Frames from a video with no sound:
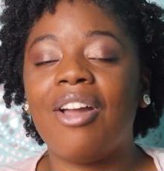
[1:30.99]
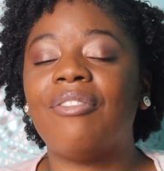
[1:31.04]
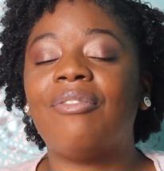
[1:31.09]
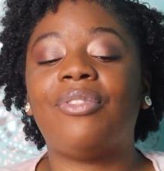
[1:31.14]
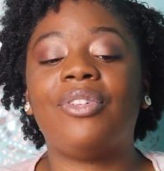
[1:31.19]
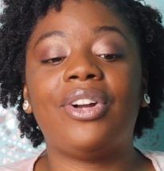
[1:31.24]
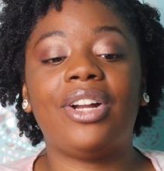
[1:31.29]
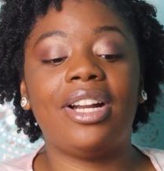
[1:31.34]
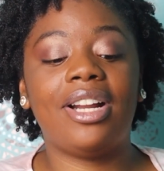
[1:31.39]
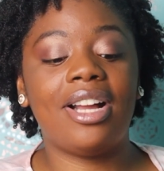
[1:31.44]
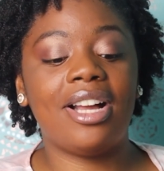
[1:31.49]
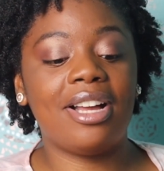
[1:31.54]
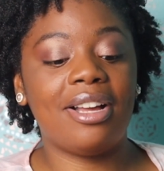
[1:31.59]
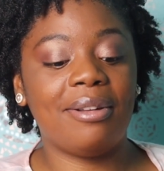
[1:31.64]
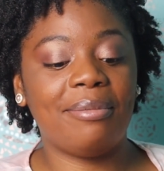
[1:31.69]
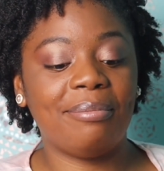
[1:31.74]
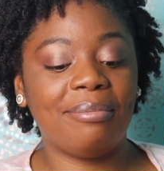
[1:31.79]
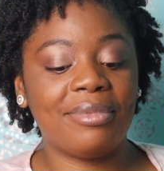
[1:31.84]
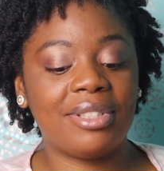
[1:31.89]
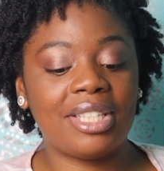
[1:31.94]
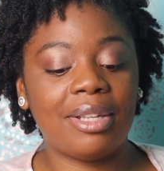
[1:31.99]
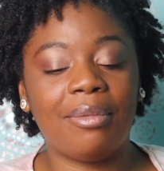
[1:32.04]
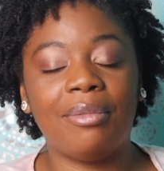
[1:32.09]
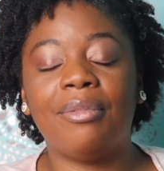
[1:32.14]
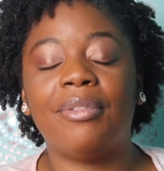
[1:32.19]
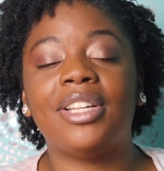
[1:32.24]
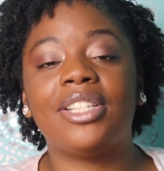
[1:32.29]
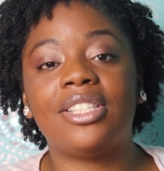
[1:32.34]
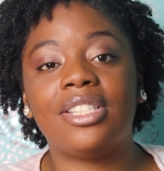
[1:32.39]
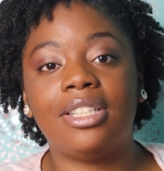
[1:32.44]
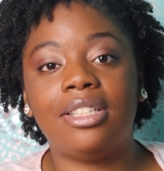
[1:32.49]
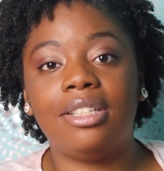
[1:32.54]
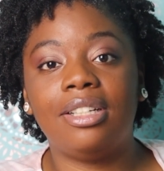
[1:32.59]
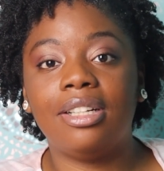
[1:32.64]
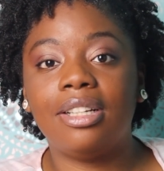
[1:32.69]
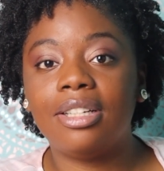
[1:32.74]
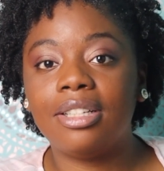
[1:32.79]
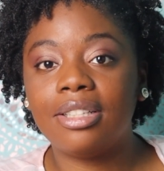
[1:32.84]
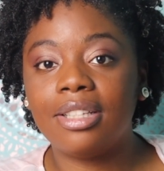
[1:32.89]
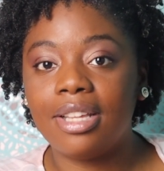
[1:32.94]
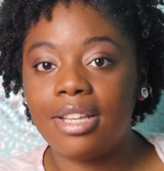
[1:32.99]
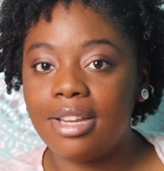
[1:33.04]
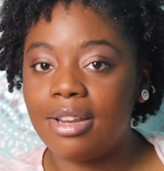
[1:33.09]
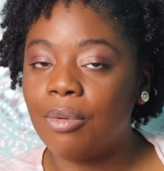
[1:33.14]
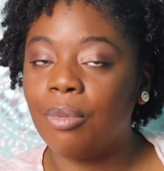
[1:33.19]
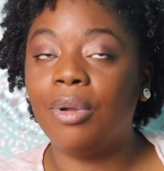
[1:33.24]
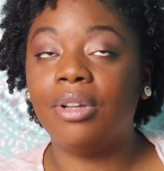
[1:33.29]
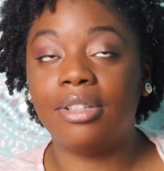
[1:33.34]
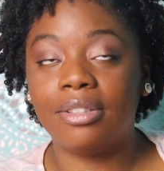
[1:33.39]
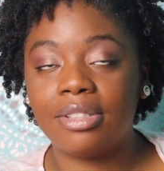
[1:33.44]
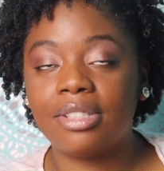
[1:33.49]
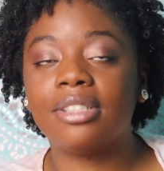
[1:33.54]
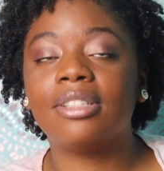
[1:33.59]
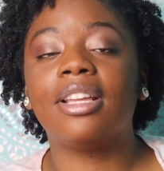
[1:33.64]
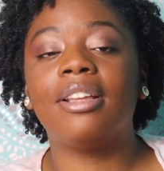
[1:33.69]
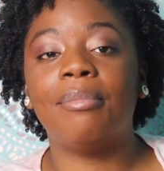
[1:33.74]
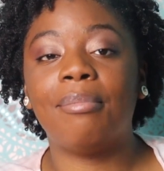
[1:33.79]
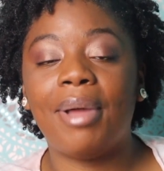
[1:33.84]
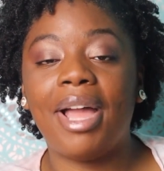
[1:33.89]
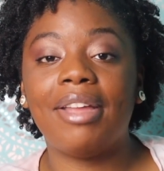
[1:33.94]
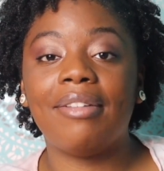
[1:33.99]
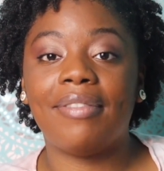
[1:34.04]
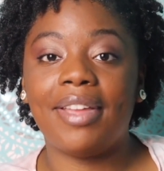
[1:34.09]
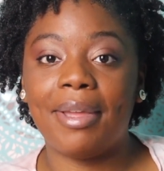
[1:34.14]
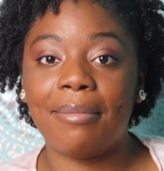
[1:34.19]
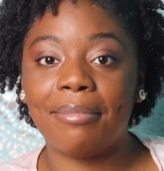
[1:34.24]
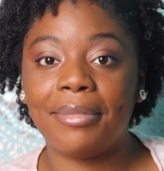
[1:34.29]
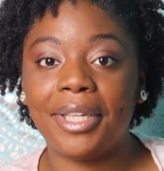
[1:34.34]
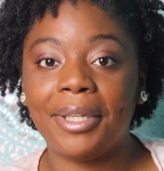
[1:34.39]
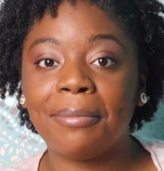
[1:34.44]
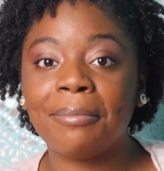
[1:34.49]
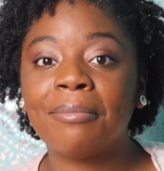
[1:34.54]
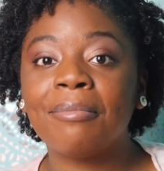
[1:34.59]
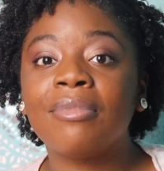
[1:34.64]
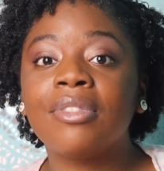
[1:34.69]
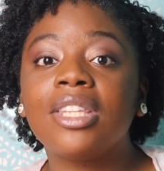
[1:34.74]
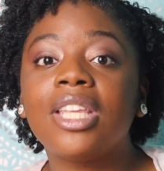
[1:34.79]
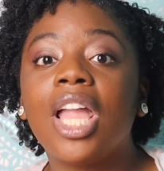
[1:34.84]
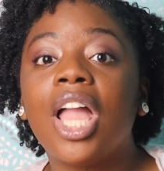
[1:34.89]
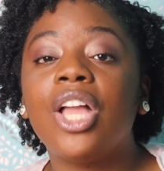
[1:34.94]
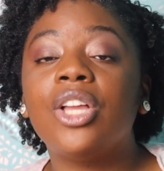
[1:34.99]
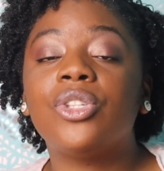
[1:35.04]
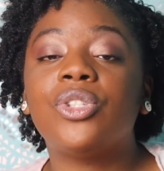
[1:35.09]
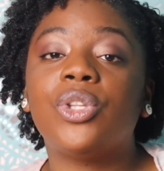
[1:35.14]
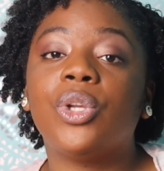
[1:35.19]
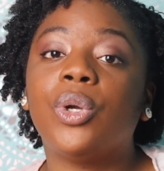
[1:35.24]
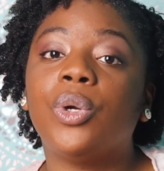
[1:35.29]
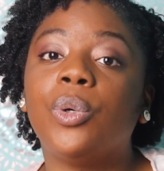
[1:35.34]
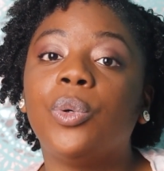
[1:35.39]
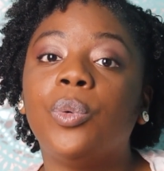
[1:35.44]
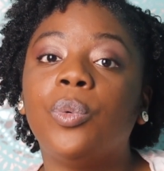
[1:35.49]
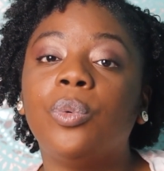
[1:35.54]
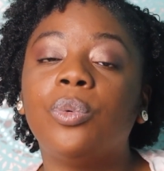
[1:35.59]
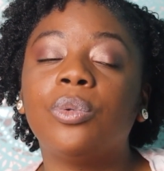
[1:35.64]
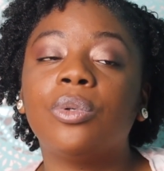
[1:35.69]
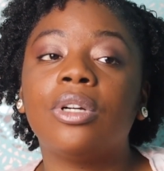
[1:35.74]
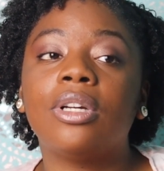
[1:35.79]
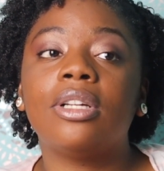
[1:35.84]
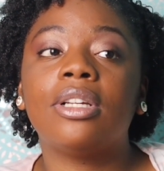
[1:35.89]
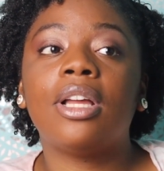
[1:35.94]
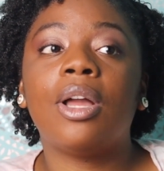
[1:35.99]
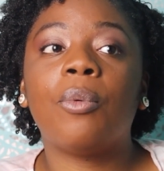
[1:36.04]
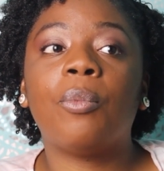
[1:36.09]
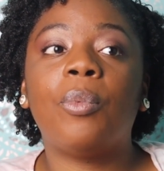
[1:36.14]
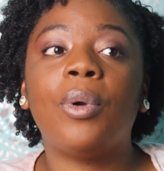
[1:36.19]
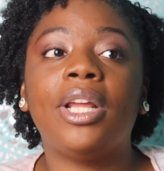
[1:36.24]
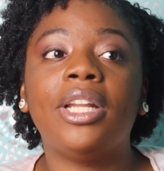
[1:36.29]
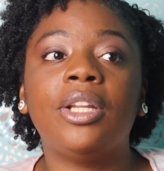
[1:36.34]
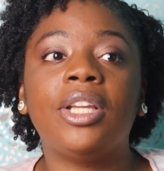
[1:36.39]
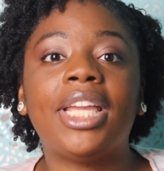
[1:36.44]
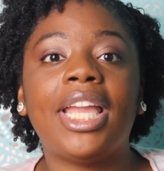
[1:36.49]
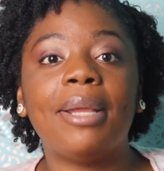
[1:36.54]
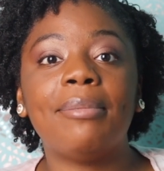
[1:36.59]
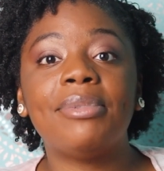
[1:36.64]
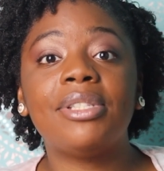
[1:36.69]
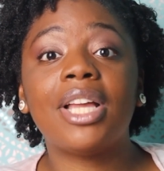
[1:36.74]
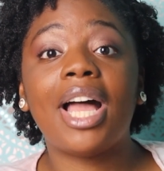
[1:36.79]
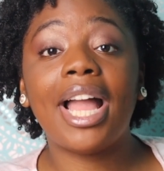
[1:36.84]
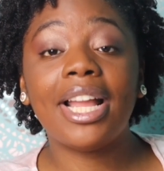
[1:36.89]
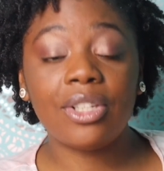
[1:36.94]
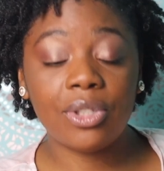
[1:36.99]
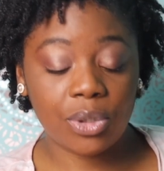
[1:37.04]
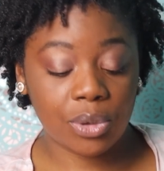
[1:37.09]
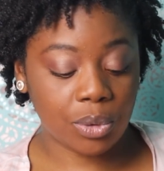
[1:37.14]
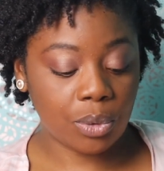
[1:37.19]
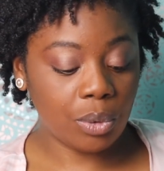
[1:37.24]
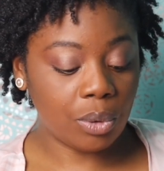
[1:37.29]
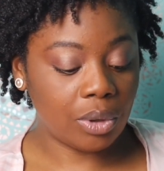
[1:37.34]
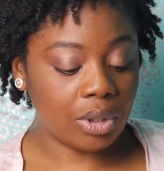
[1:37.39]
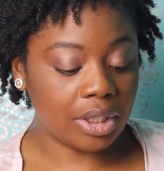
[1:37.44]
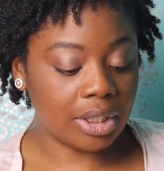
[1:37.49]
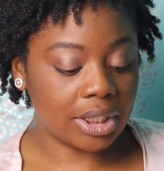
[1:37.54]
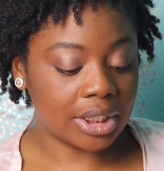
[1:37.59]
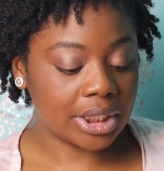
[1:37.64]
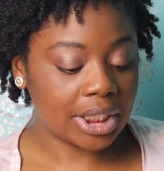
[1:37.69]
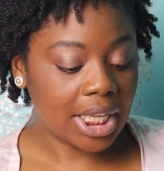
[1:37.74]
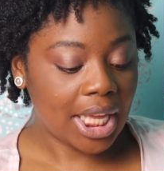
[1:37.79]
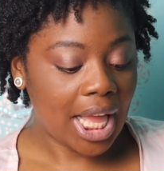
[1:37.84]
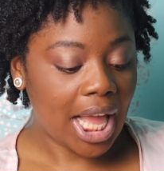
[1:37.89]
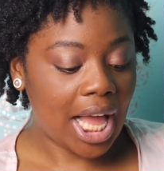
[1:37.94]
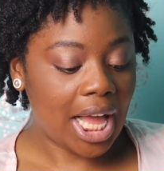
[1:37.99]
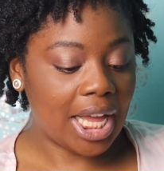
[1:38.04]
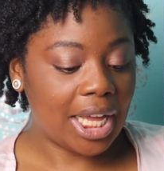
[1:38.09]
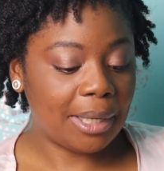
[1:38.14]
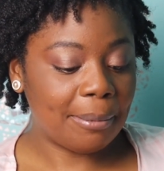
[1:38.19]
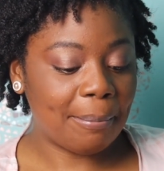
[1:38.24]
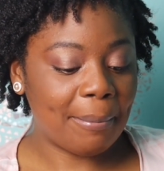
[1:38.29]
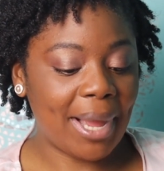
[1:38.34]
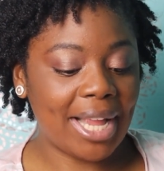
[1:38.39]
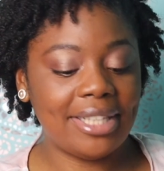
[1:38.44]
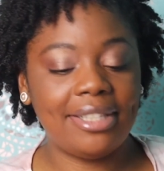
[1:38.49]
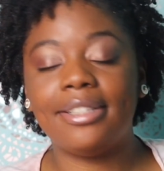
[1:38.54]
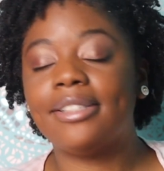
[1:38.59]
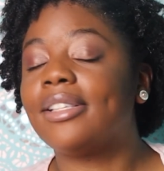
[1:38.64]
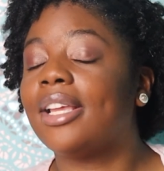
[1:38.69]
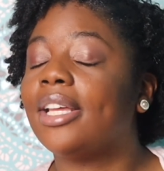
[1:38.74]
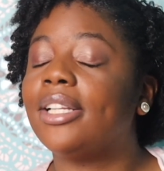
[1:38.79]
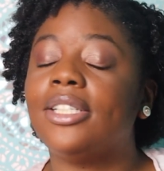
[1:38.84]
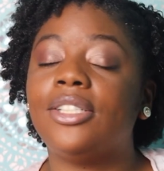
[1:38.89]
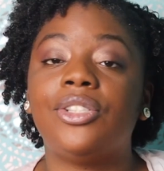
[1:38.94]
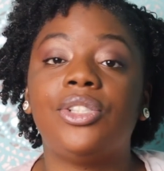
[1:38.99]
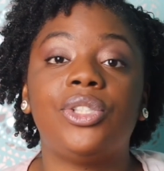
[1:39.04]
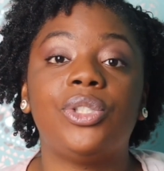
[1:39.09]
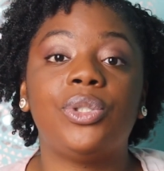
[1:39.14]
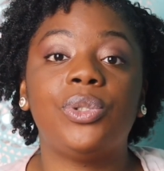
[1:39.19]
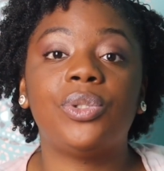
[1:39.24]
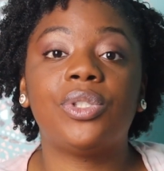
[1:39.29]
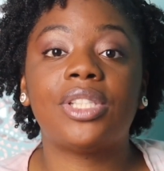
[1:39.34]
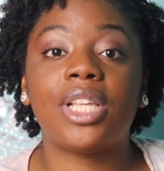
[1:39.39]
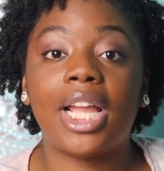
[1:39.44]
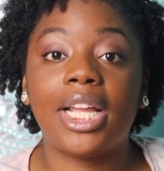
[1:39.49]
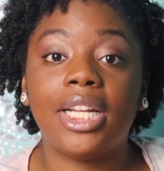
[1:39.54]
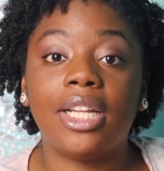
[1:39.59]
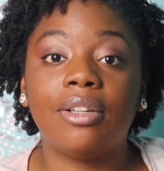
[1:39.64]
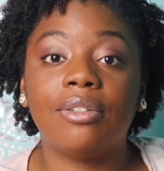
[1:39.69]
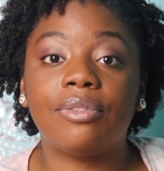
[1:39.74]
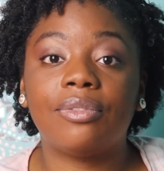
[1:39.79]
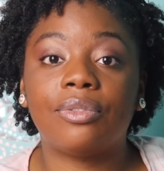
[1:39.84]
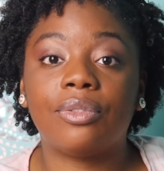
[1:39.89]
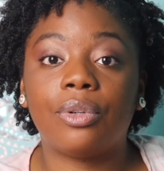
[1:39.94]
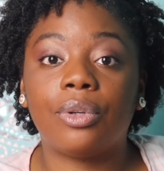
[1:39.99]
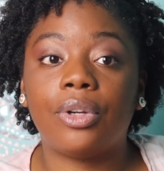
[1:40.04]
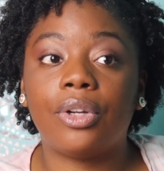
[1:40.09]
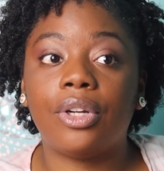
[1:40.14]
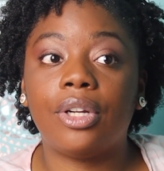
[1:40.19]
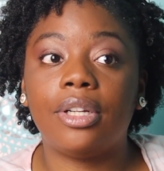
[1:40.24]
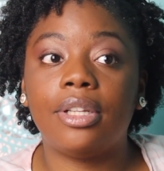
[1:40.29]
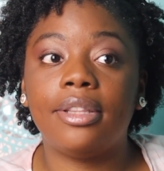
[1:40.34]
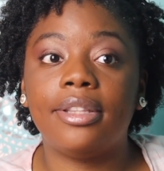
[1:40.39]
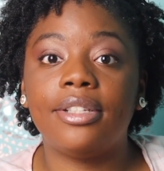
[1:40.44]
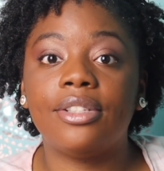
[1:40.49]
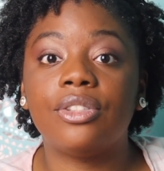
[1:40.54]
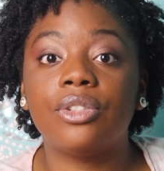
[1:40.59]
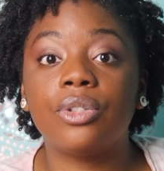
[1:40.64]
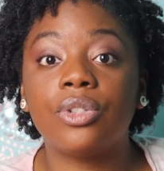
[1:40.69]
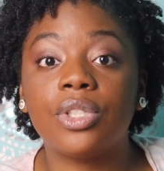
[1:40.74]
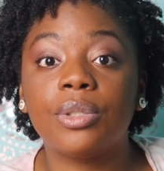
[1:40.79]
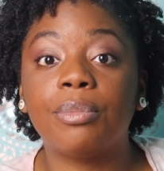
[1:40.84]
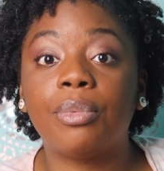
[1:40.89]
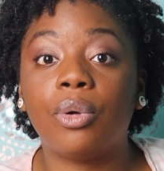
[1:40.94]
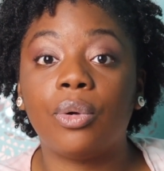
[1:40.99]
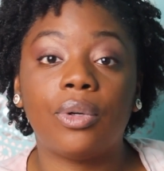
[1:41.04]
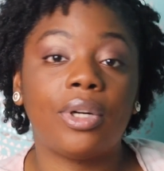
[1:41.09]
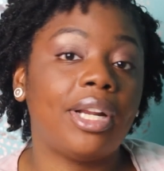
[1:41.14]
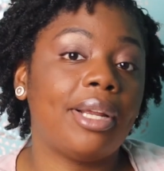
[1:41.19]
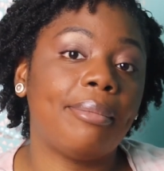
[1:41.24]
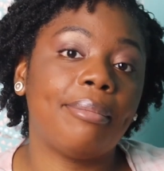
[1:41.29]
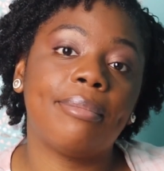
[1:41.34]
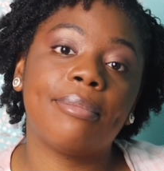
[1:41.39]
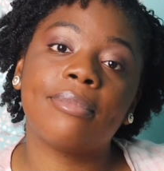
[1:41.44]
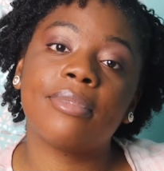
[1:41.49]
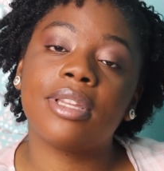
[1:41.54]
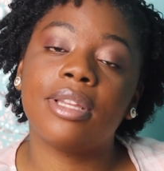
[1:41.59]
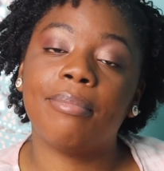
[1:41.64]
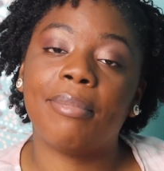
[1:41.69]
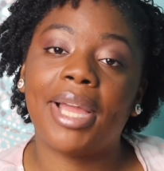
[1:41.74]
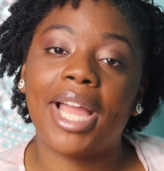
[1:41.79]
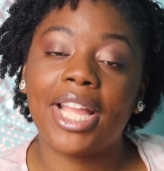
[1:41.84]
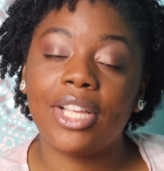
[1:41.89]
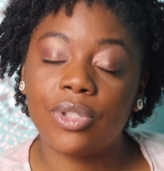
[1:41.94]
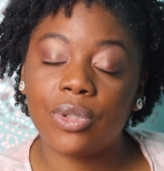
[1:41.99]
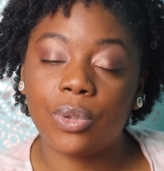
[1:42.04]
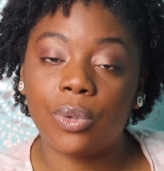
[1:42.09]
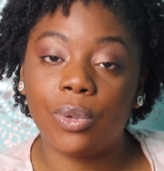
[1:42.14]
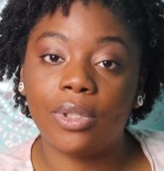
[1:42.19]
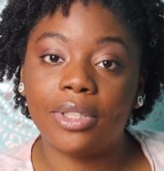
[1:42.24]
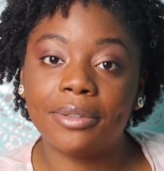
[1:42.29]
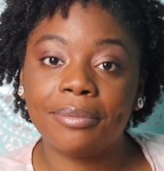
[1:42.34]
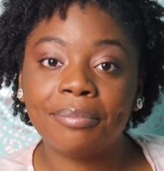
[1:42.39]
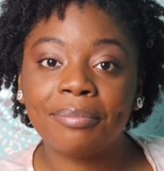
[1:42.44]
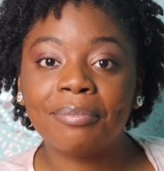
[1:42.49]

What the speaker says: for some of us in my family. So when it came to high school, I decided to sign up for this nursing program in my high school,